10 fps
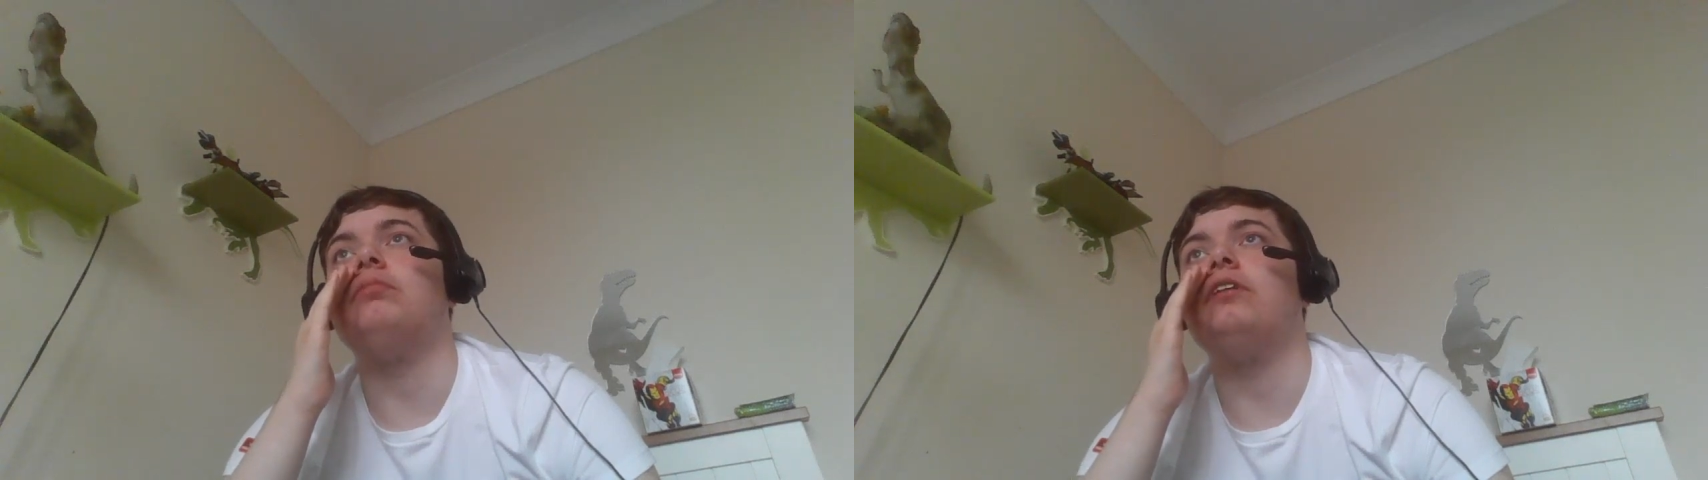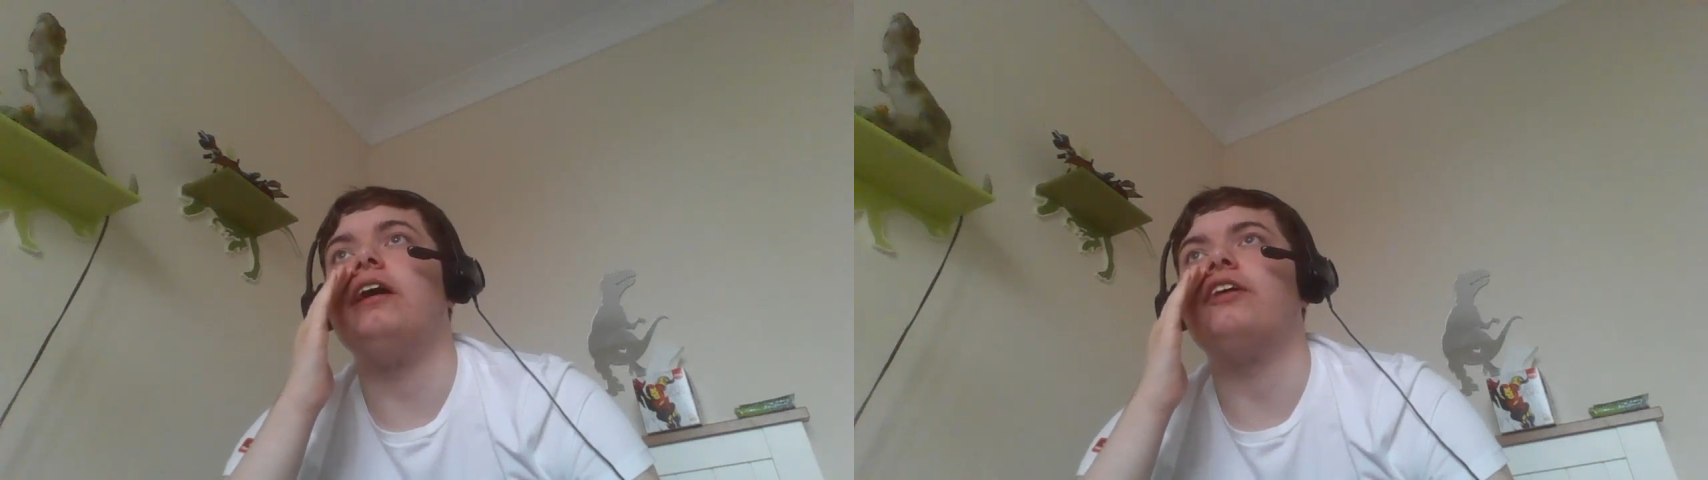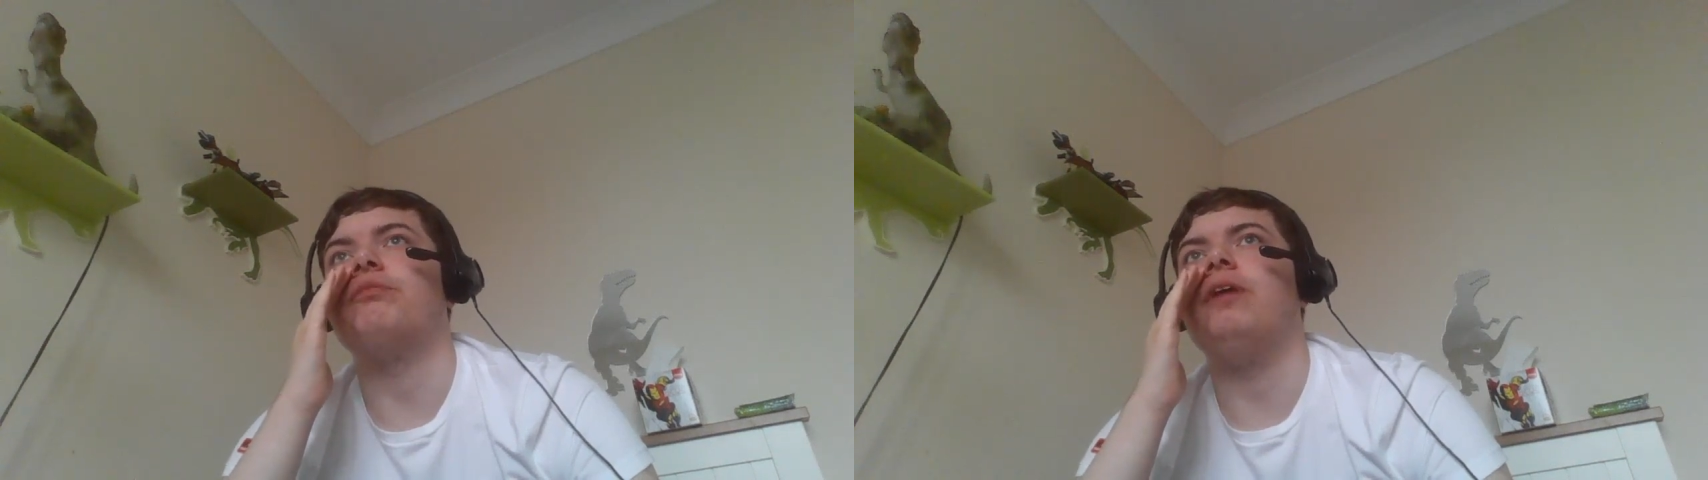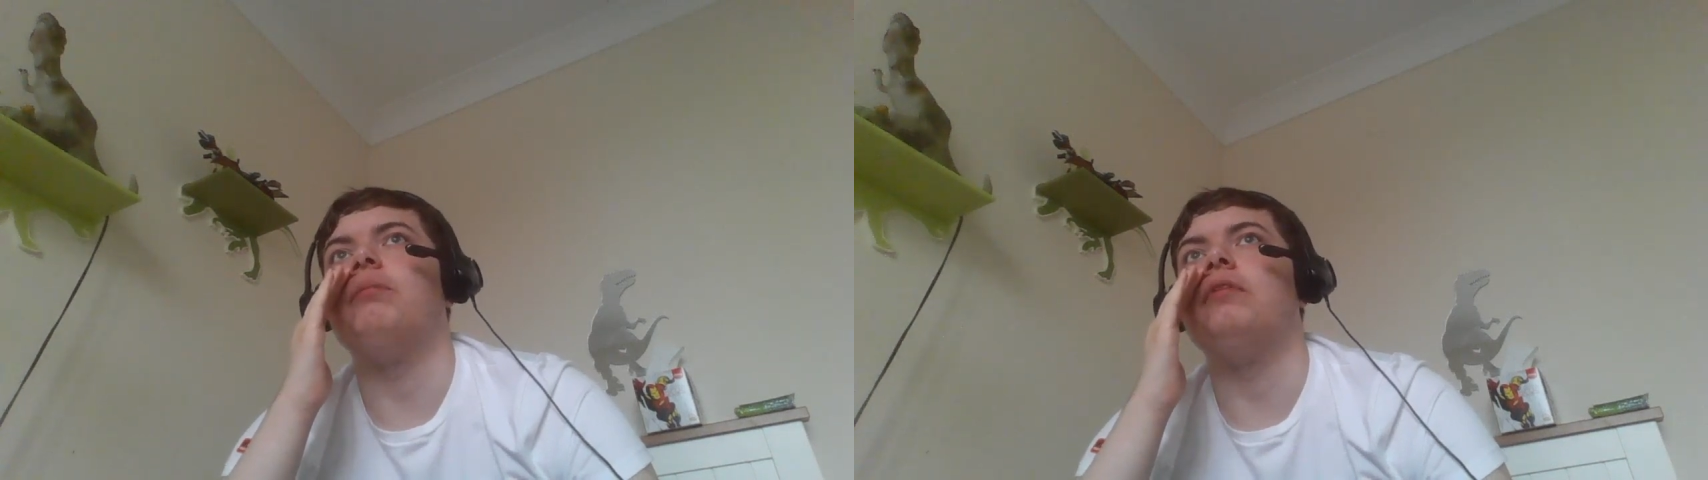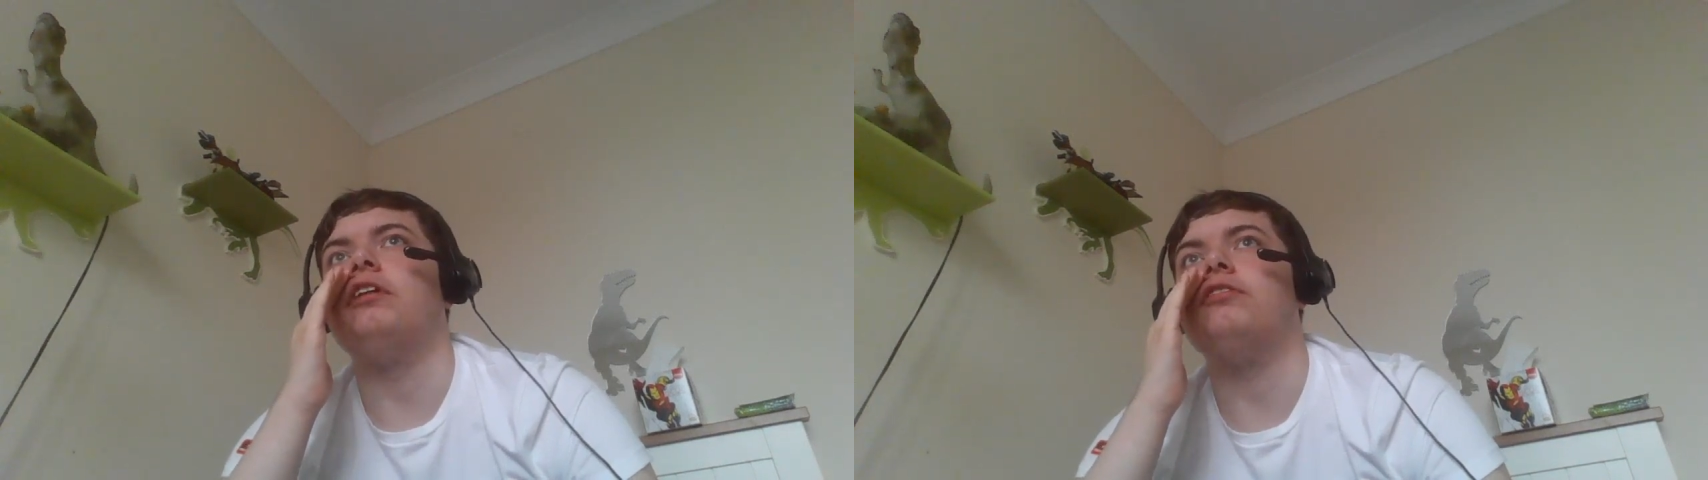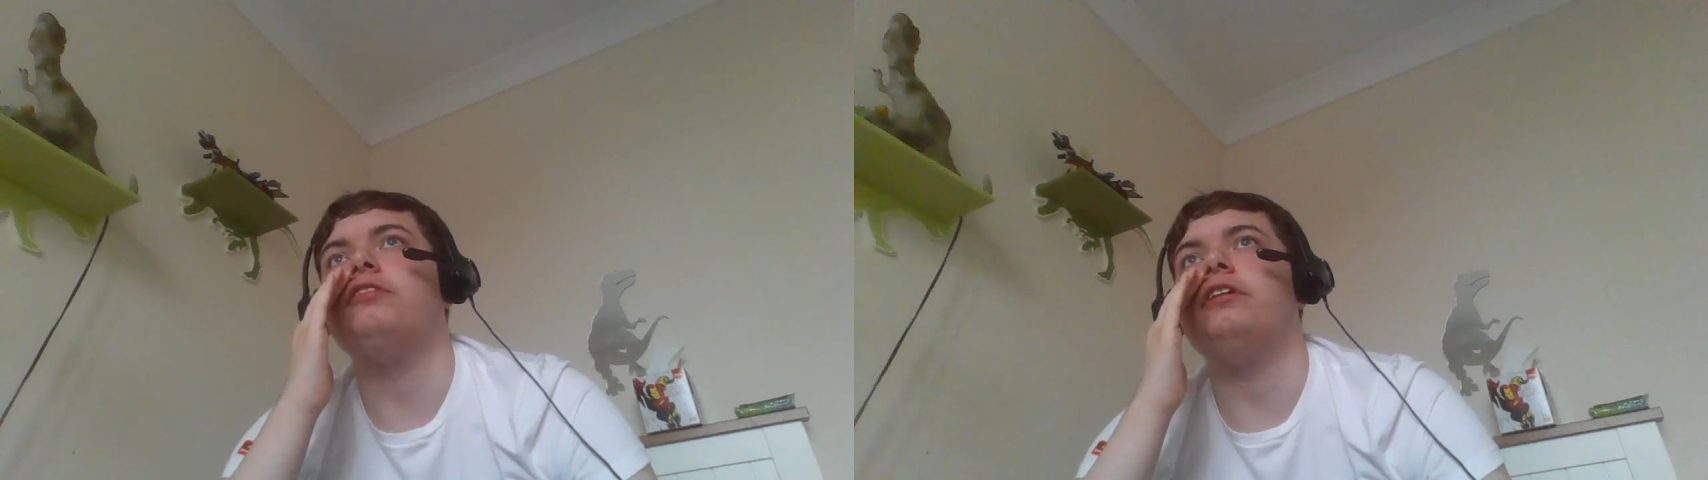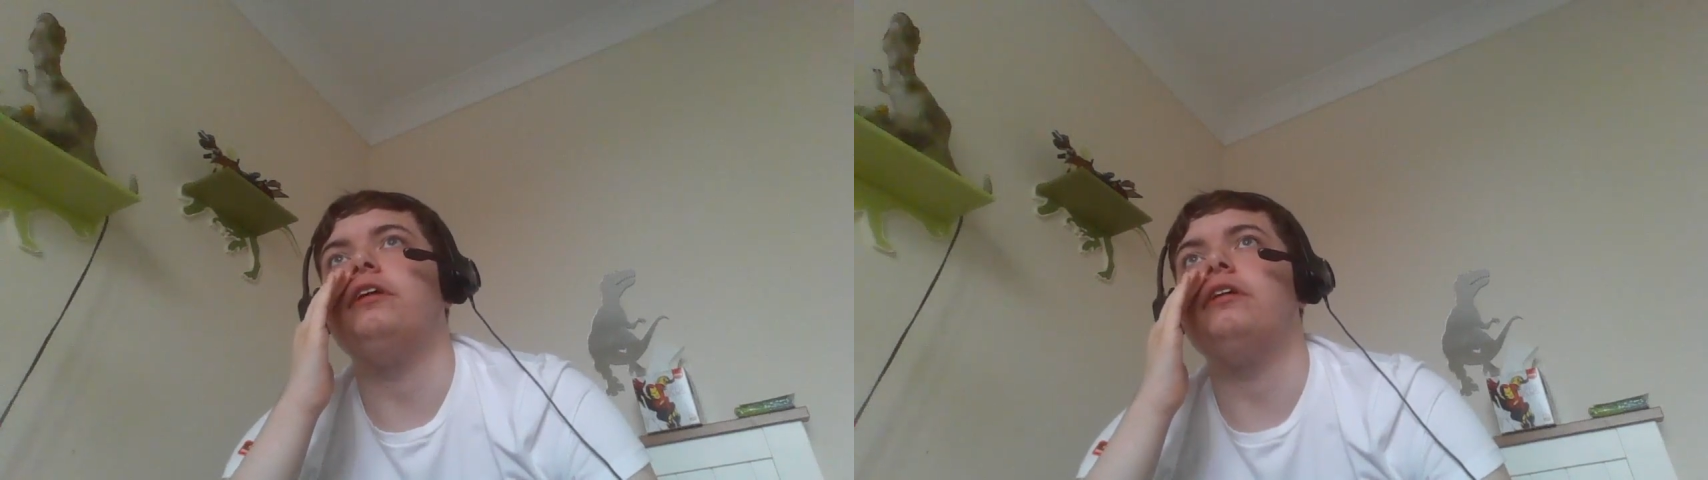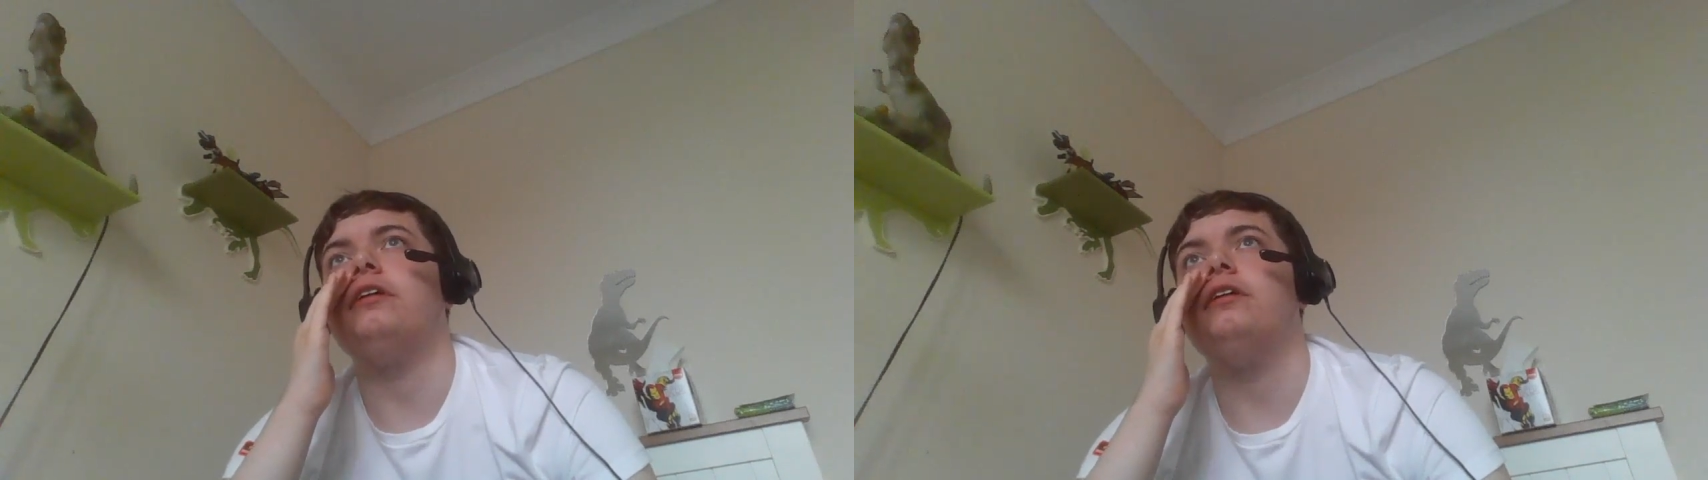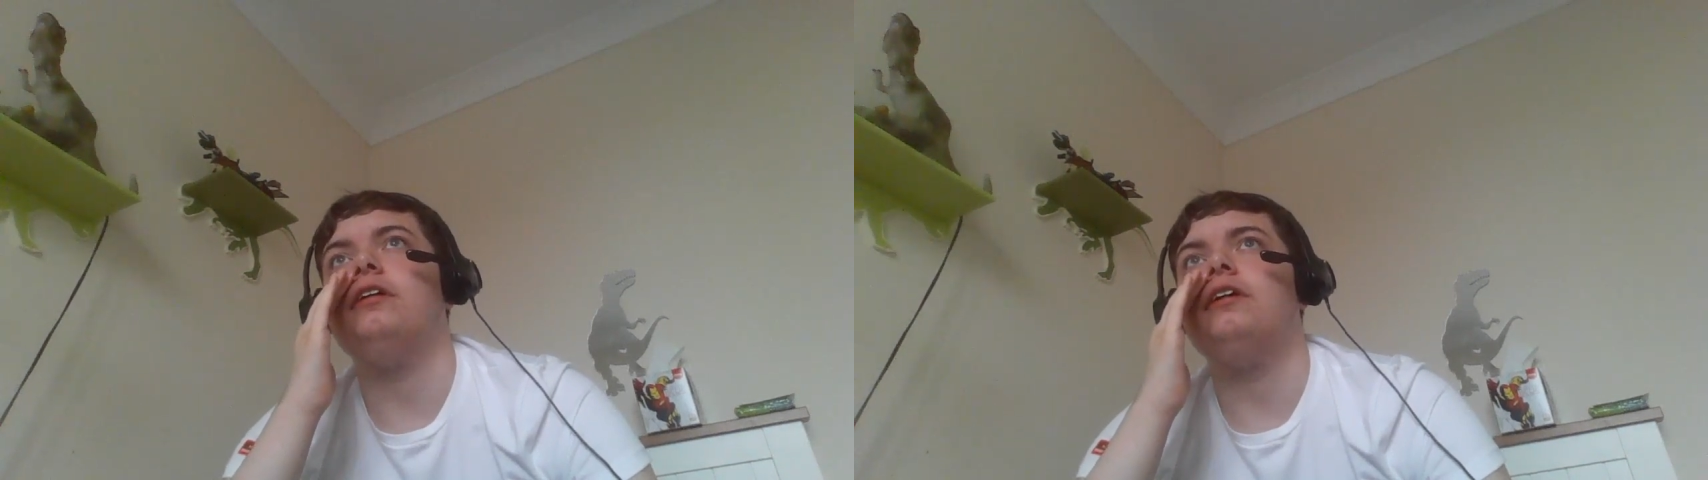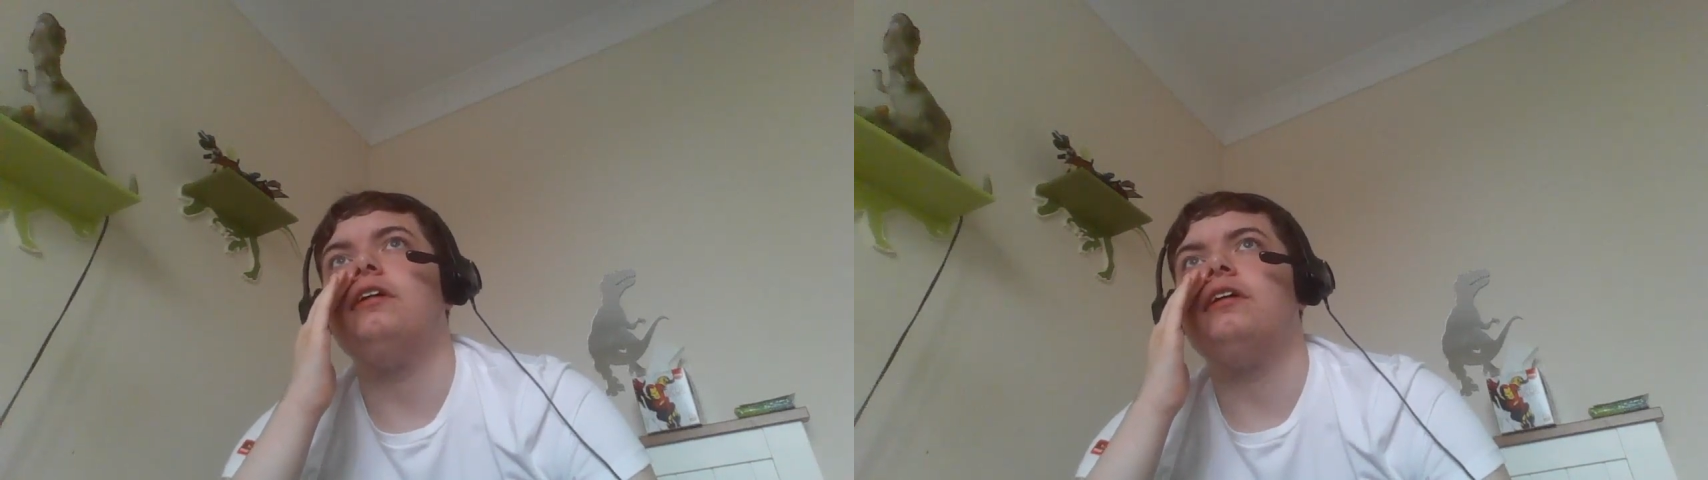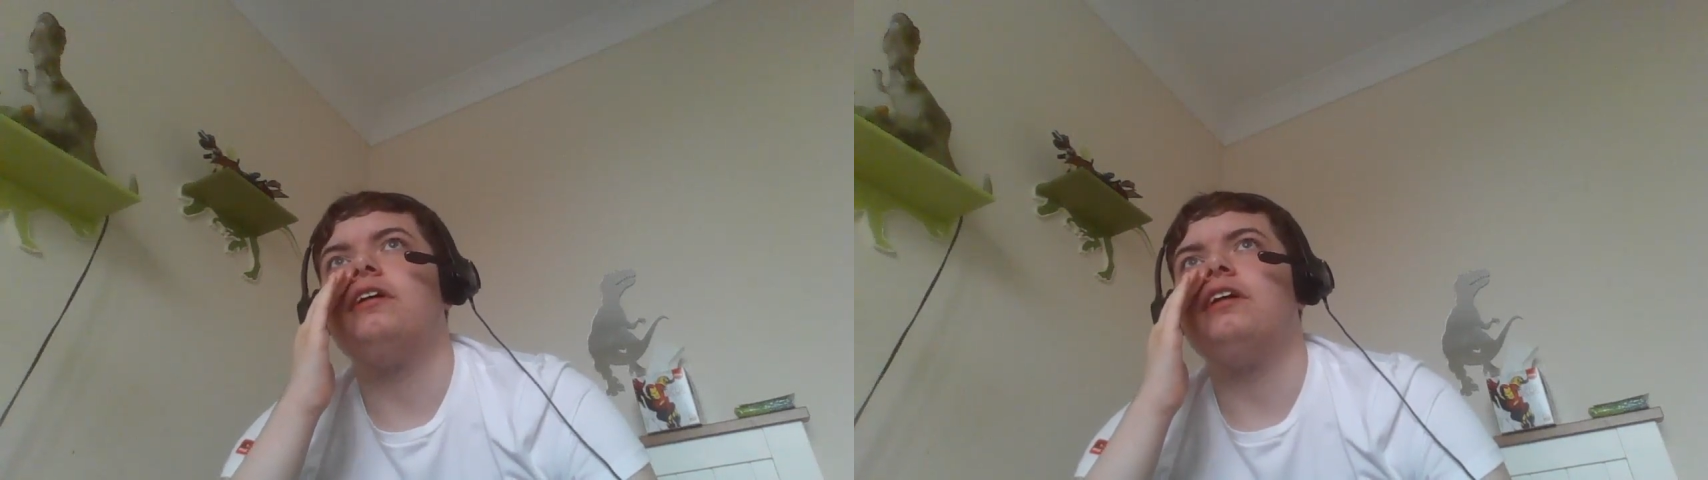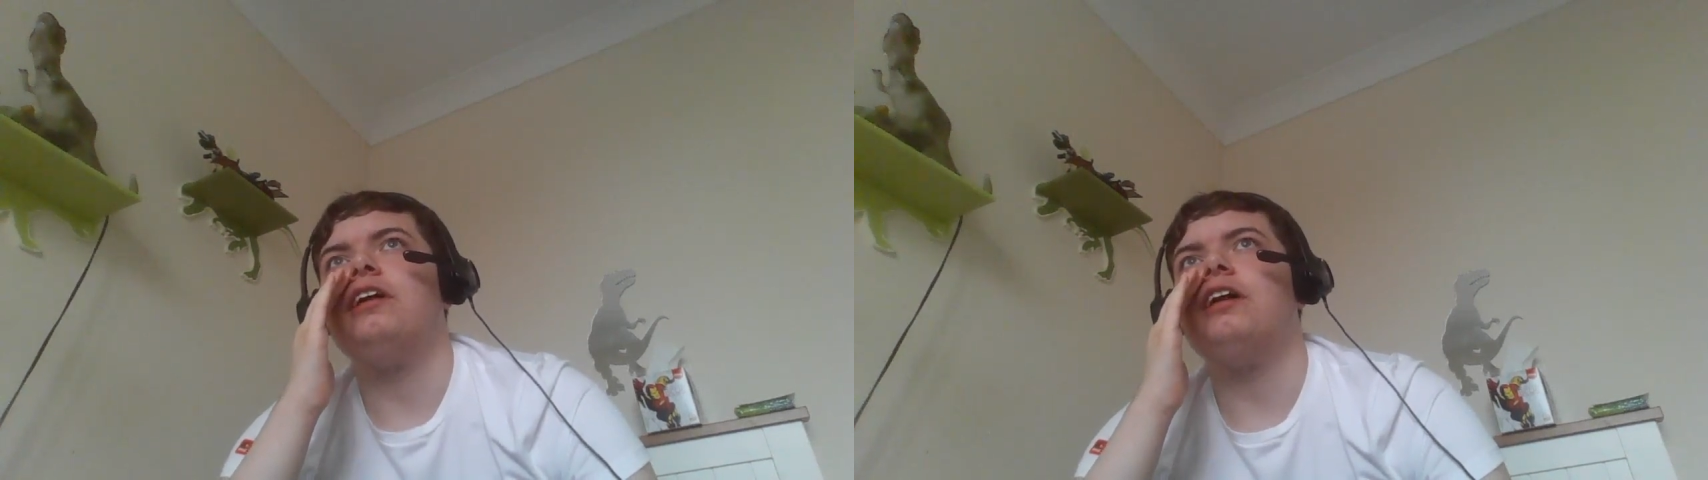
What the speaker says: day as my birthday. How?